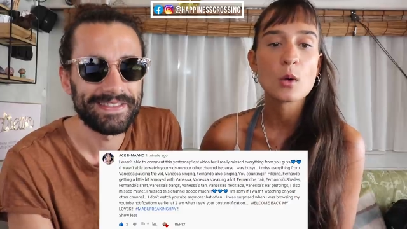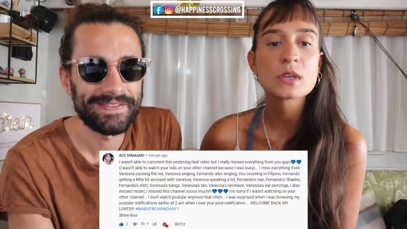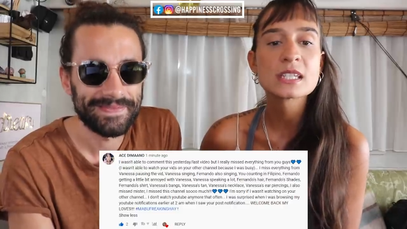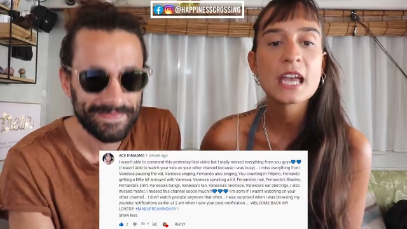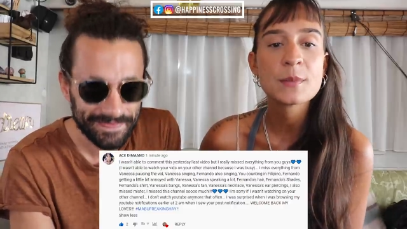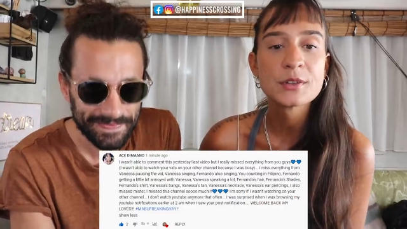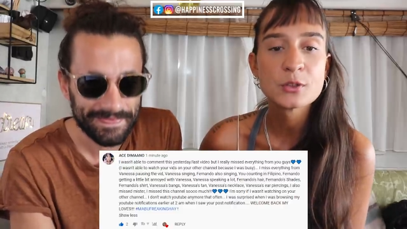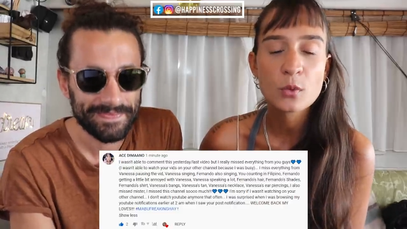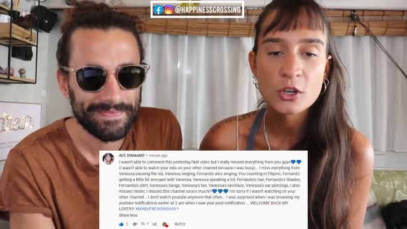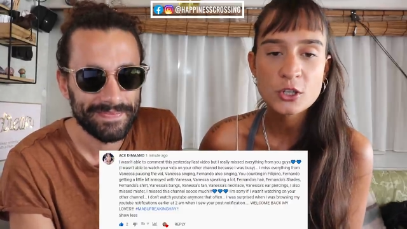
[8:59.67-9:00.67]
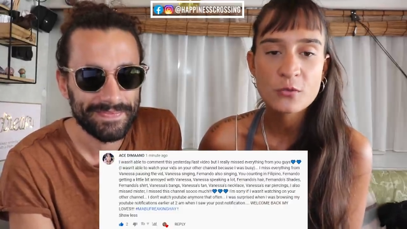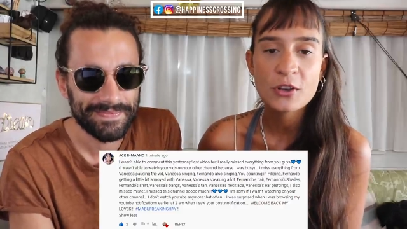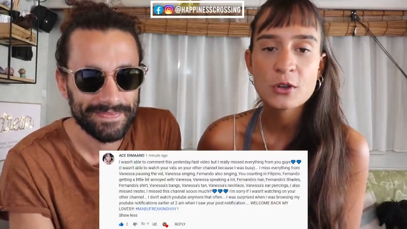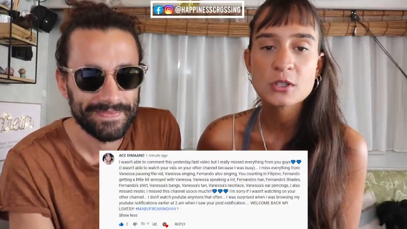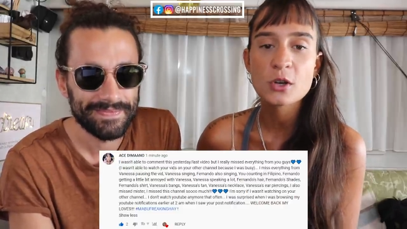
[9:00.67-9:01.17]
Speaker 1: I wasn't able to watch your
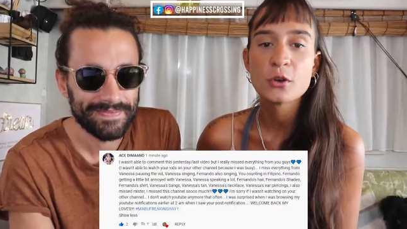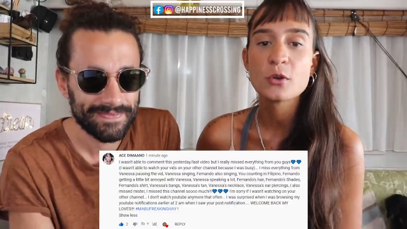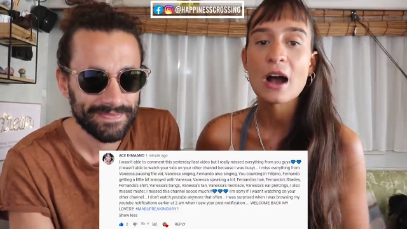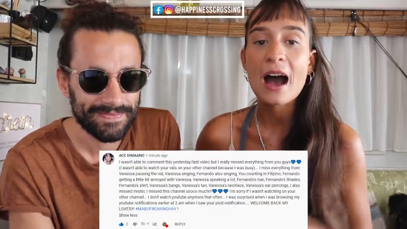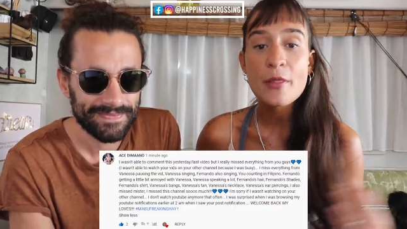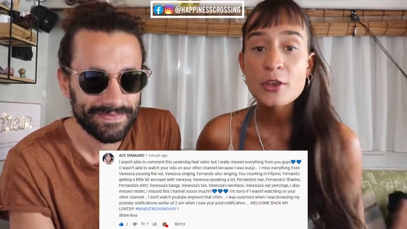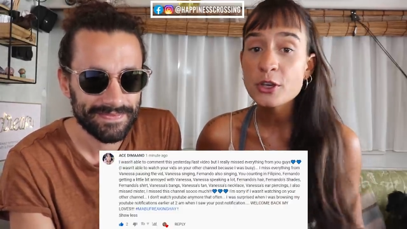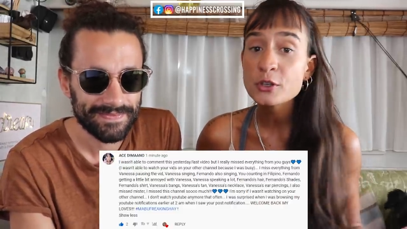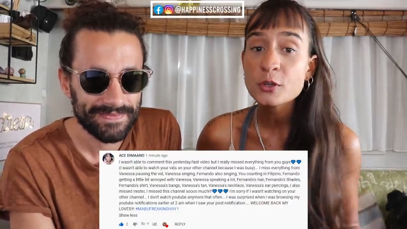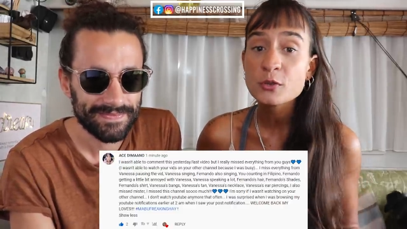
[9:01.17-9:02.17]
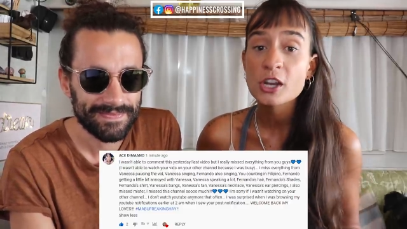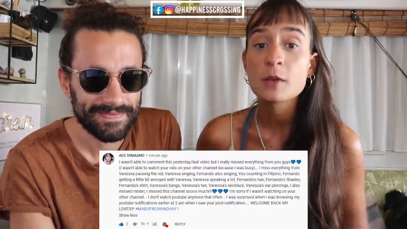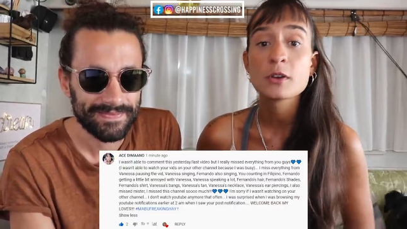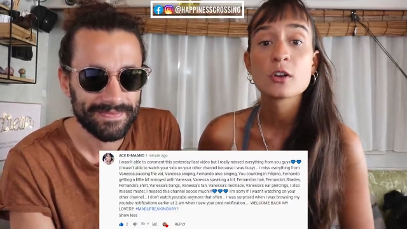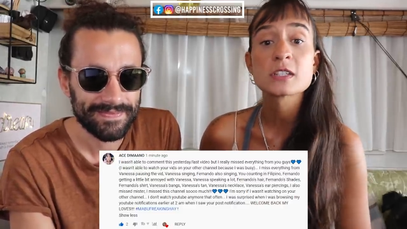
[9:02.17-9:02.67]
videos on your other YouTube
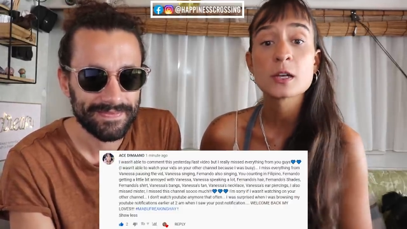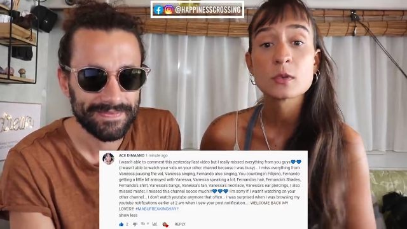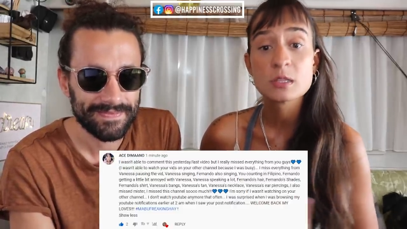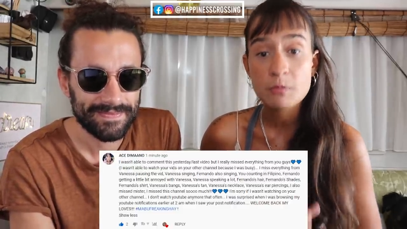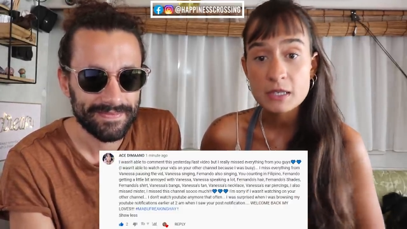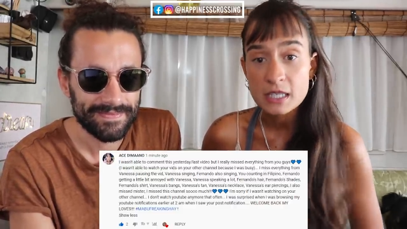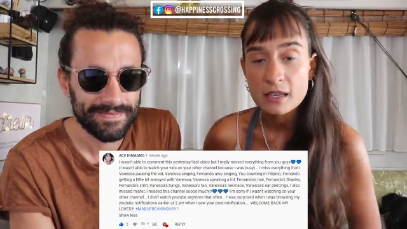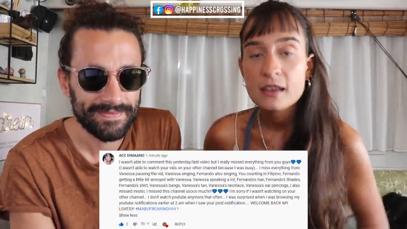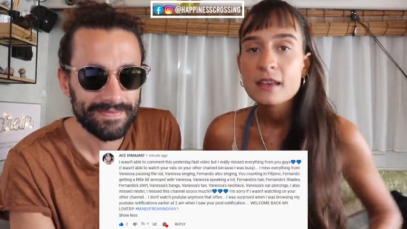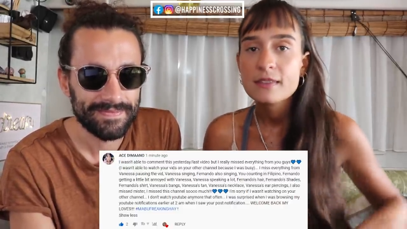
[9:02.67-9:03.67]
channel because I was busy.